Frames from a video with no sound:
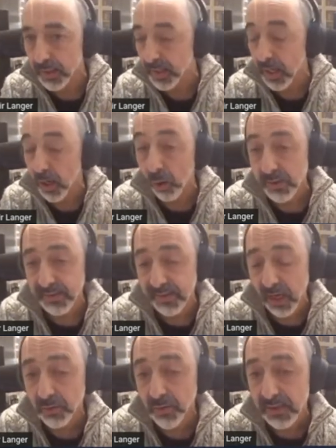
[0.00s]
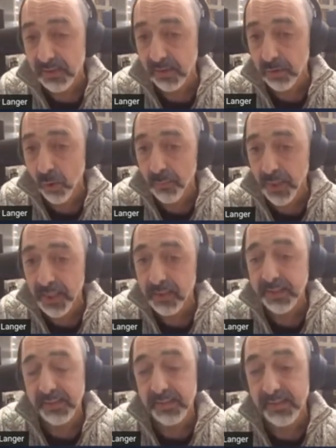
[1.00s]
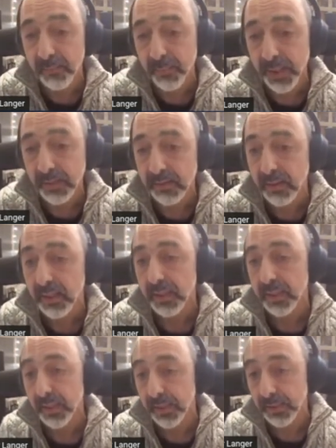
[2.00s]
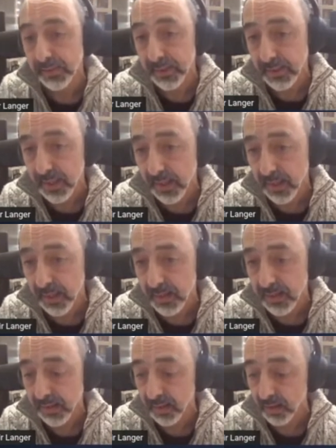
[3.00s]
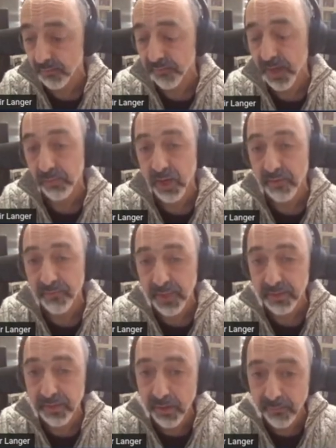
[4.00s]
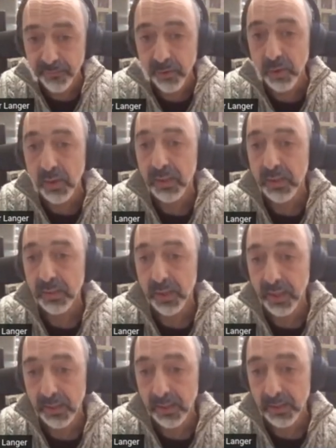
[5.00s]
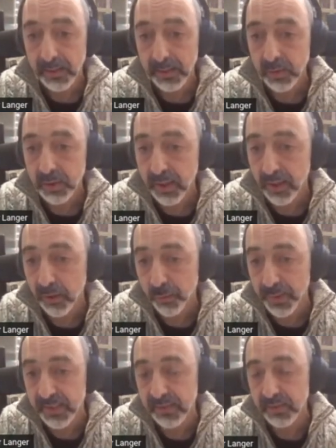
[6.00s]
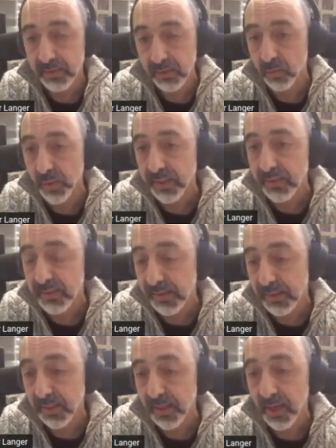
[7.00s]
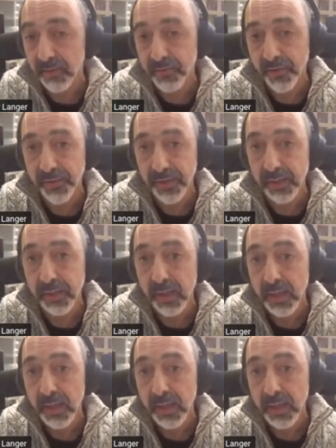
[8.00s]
whole stack trace that completely disappeared in the second flame graph, and therefore cannot be seen. So we can see everything.